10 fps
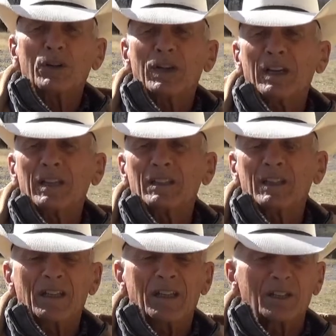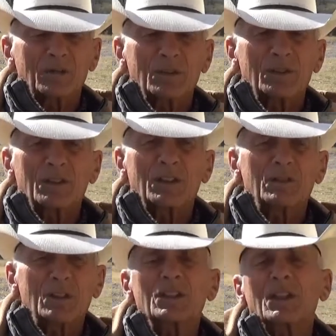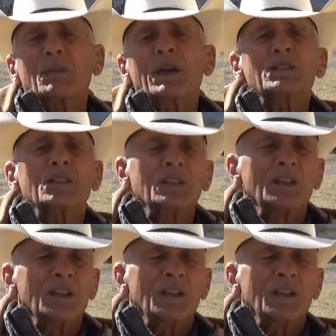hay, and it was just an amazing